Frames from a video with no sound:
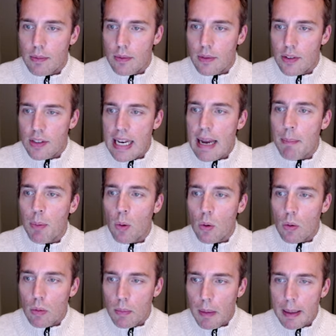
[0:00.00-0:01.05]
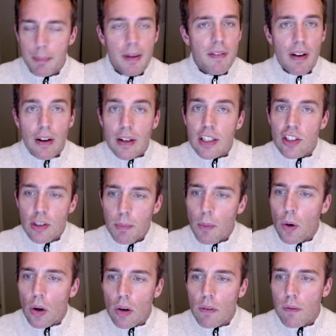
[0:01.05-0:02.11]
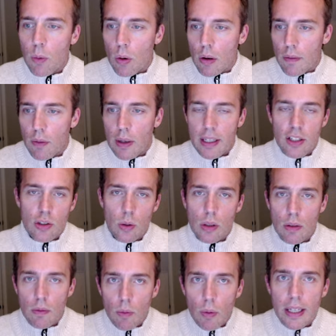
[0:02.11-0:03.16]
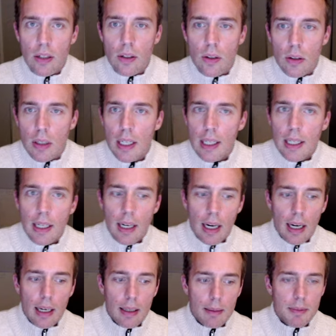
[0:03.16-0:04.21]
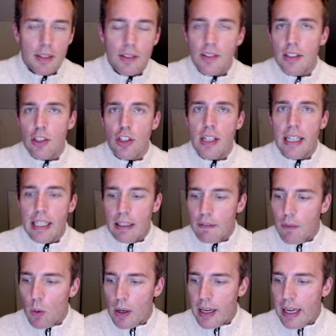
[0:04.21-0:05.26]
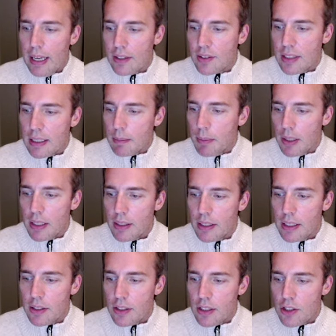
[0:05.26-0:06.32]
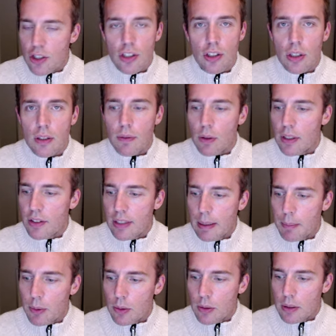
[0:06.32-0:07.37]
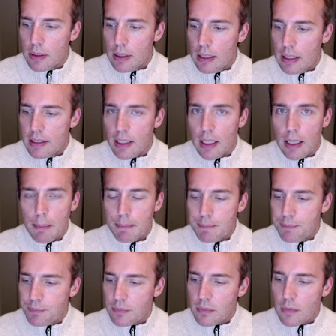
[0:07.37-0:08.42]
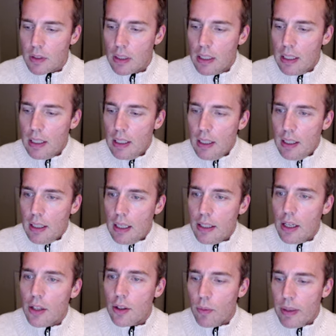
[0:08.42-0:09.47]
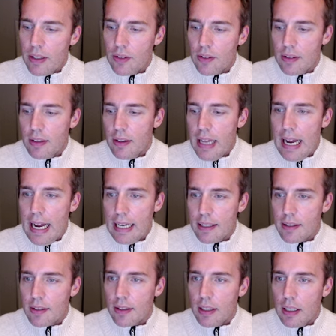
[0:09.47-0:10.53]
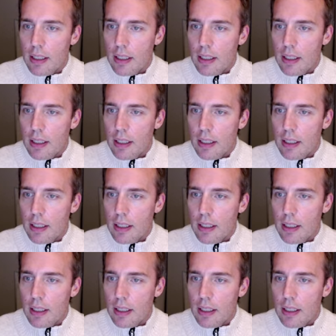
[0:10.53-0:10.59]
sample might be very small for any sort of real decisioning and forecasting, but it's just good for example time. Another reason that